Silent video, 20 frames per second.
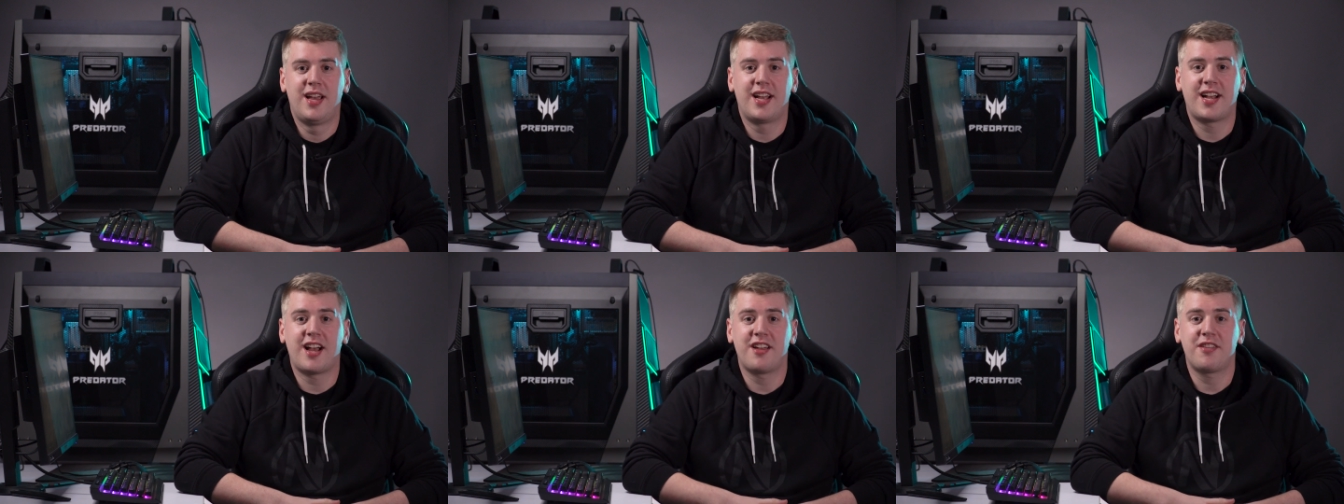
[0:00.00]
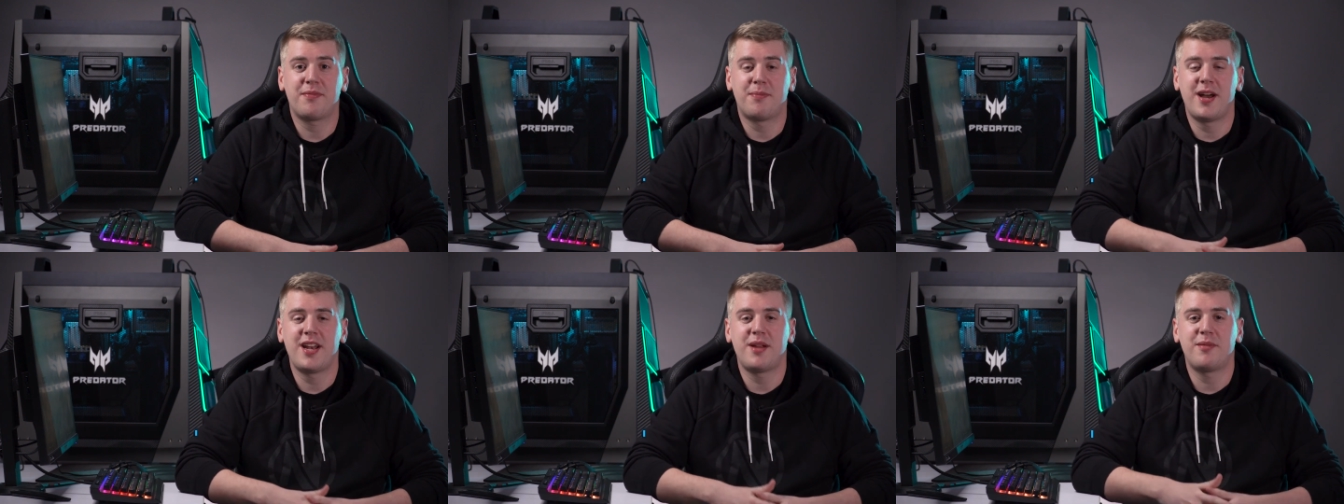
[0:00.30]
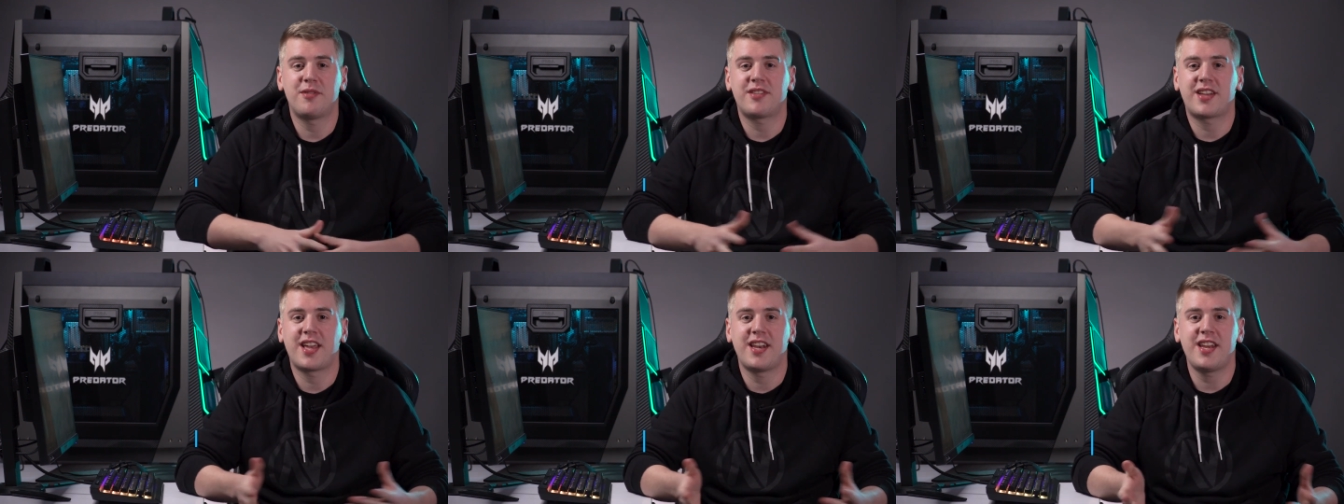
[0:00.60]
Hey guys, my
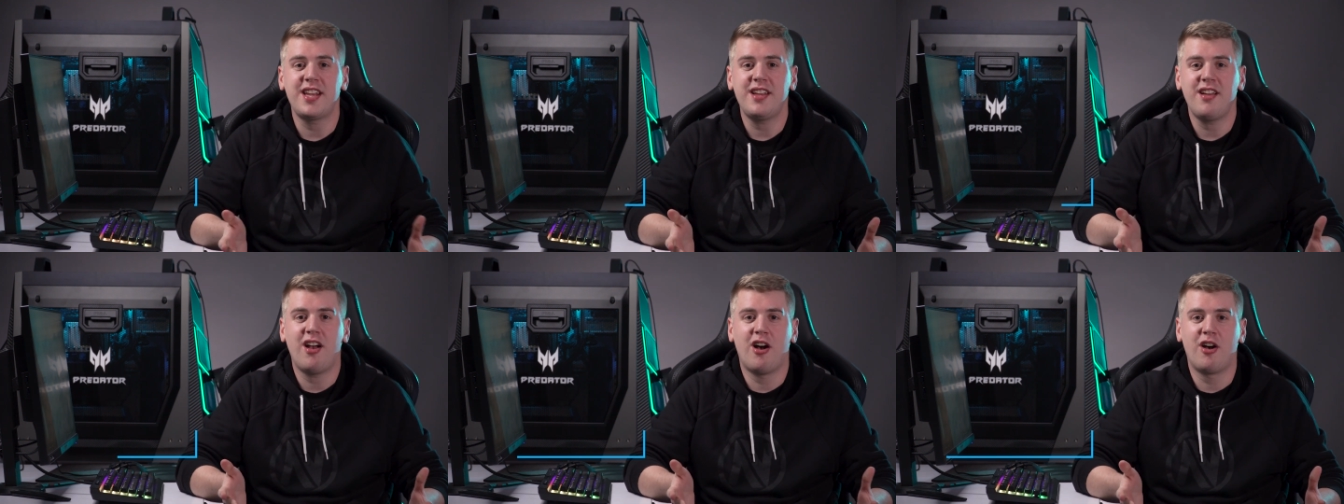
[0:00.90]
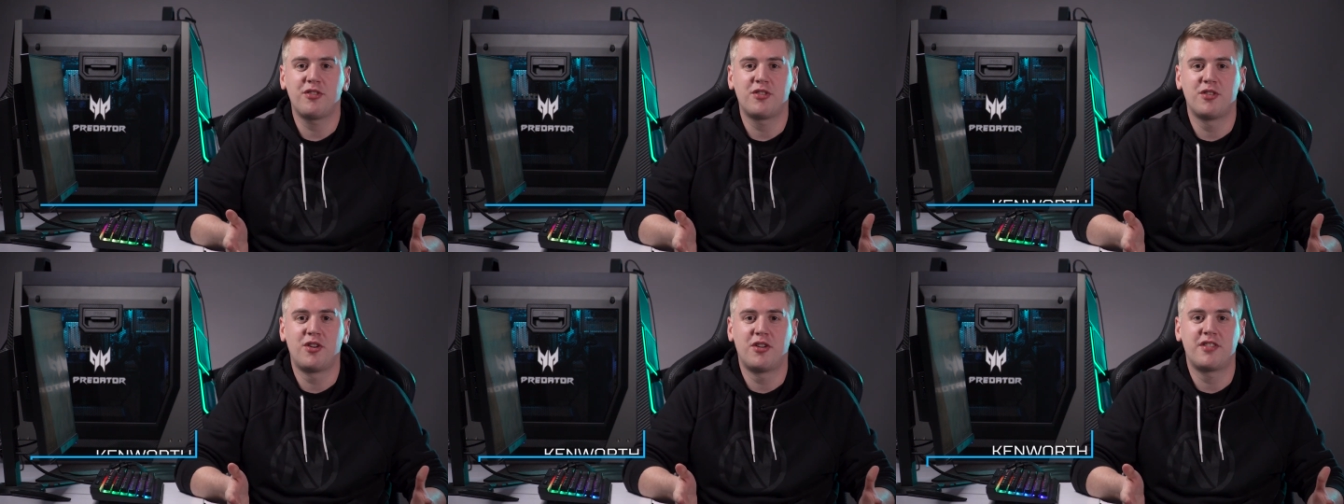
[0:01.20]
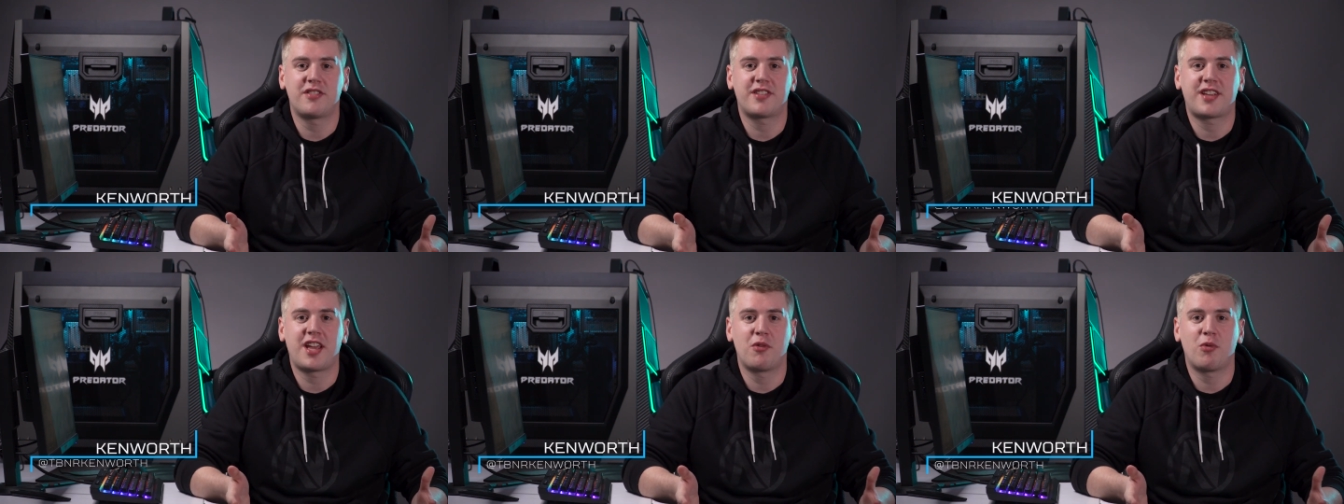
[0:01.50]
name is Kenny, also known
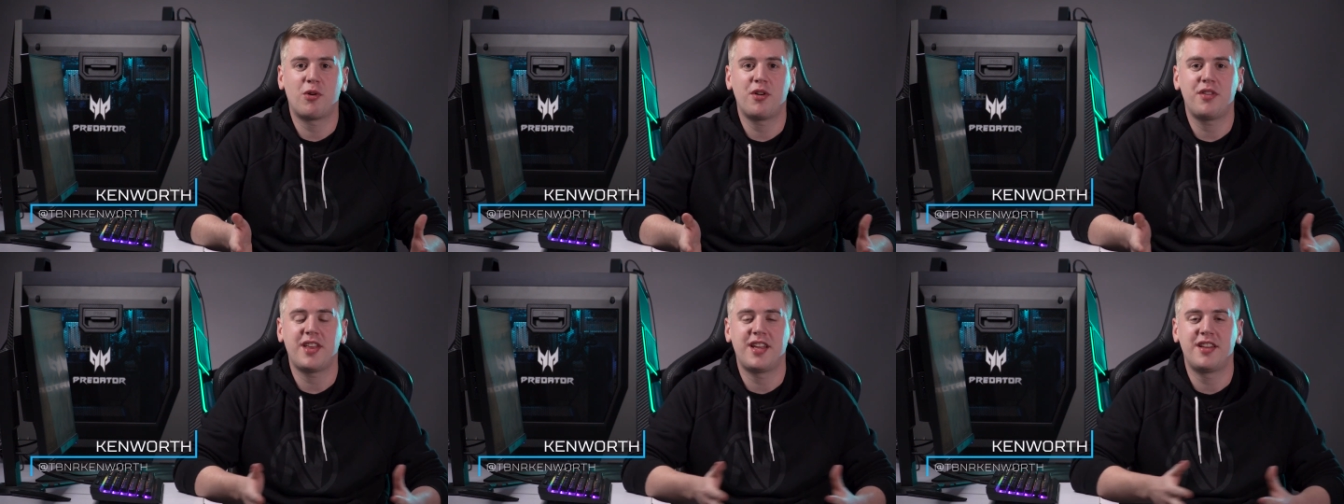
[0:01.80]
as Kenworth,